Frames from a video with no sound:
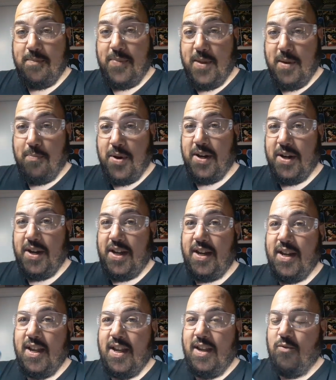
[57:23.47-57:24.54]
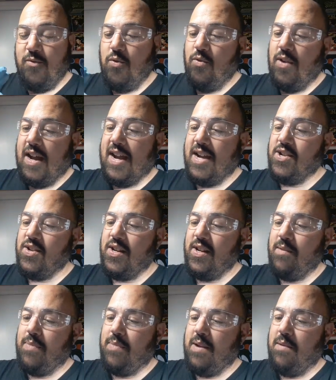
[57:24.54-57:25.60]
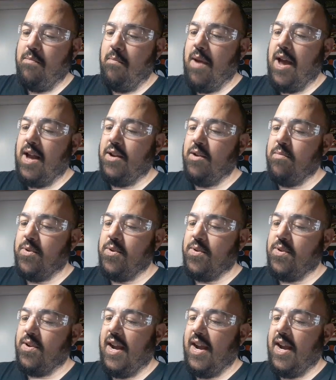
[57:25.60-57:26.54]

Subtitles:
The putty will actually be malleable,